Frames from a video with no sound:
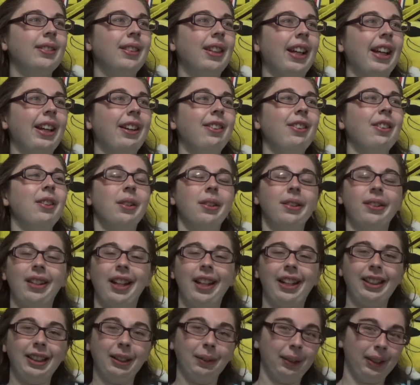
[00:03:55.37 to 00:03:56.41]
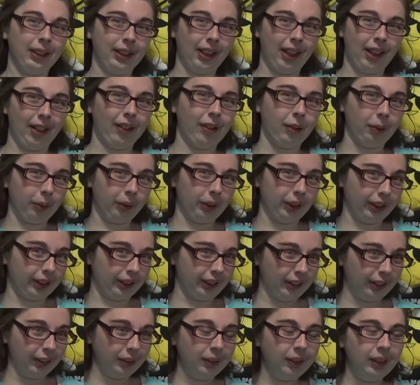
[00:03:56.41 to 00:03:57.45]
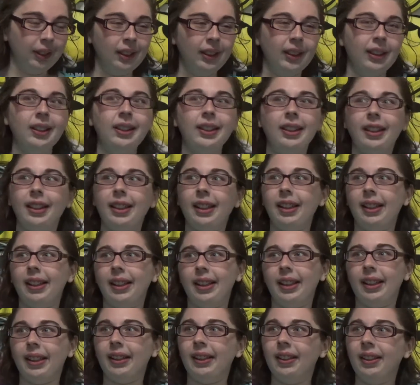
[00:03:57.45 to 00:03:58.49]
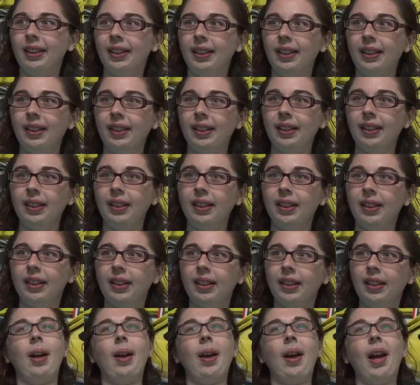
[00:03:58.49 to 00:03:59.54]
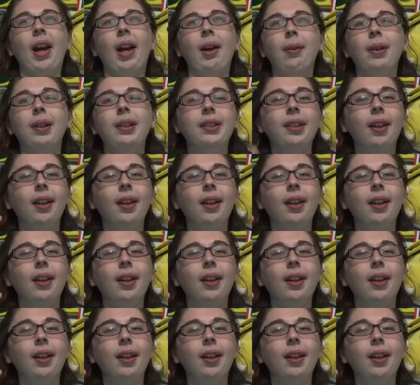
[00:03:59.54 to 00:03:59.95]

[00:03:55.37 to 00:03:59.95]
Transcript: I don't know exactly what costumes are gonna do, and I will